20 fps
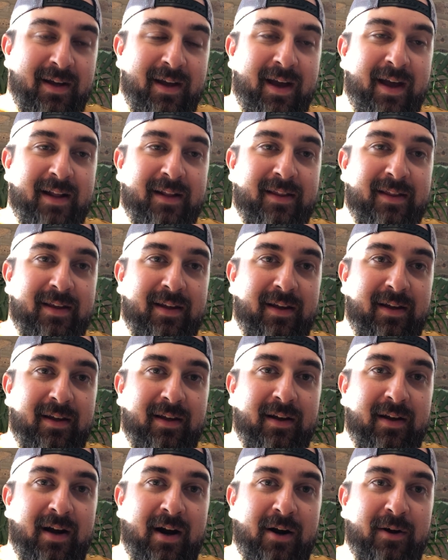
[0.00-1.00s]
at
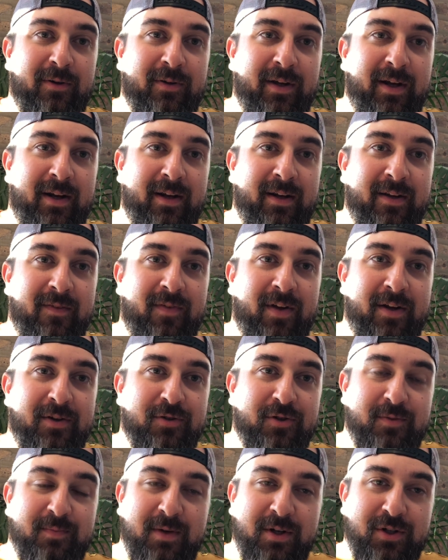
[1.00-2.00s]
the Our Lady of
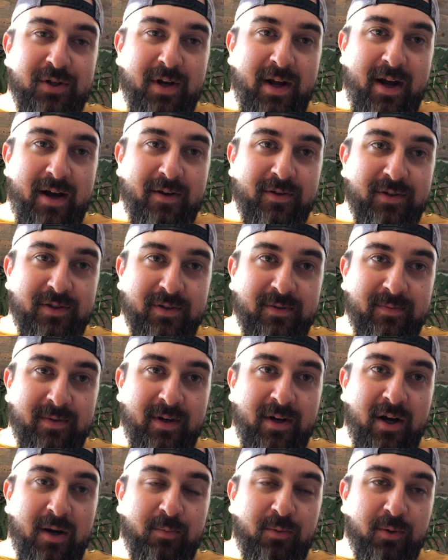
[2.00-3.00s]
Angels Mission House
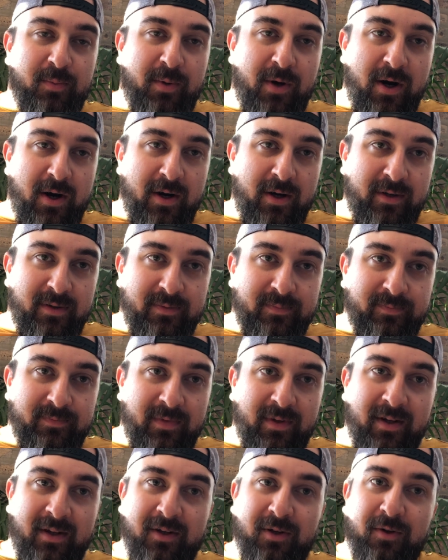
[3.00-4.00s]
in Humboldt Park.
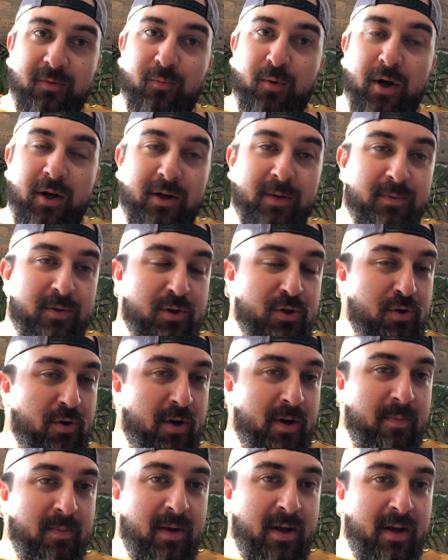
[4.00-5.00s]
And you're welcome to
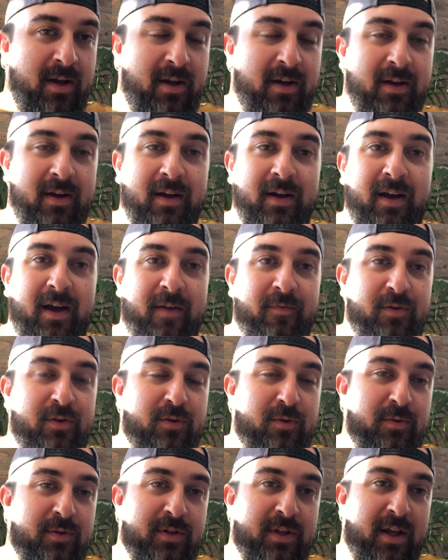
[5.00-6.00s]
join me every
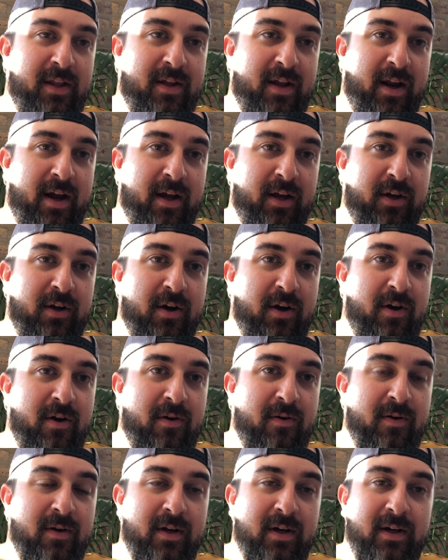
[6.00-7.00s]
Tuesday that I
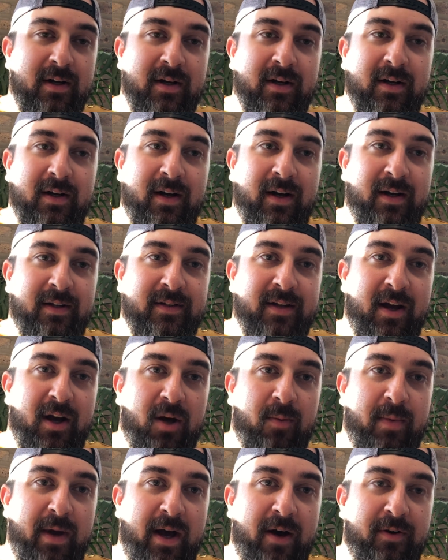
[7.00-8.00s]
go to
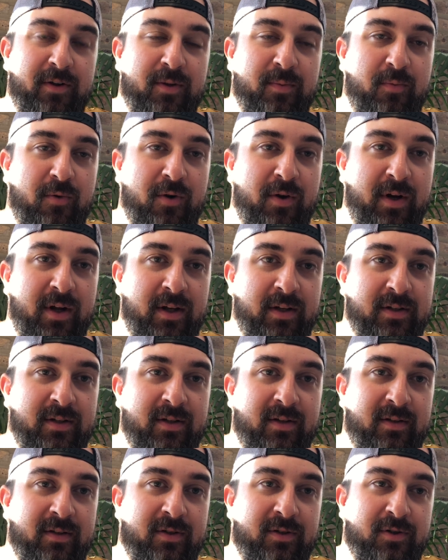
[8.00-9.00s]
help out in the
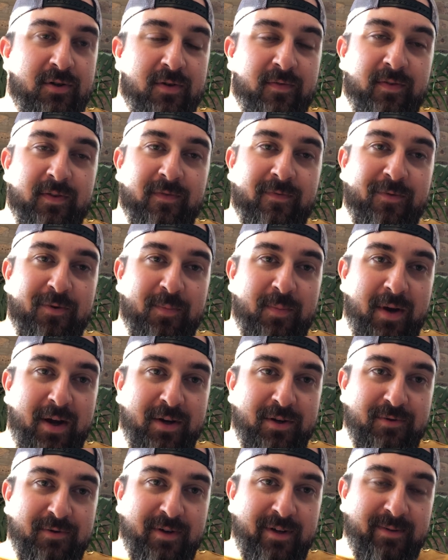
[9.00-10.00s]
mornings to serve in the food
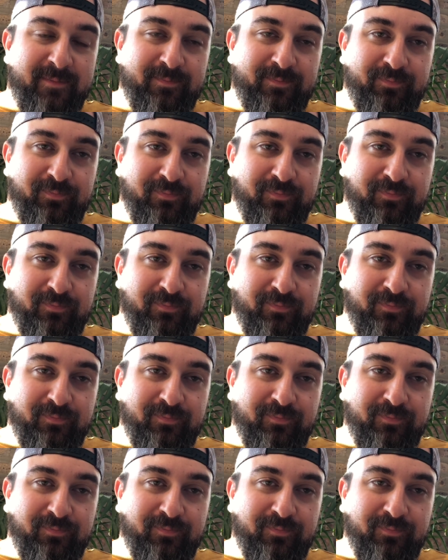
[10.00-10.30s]
pantry.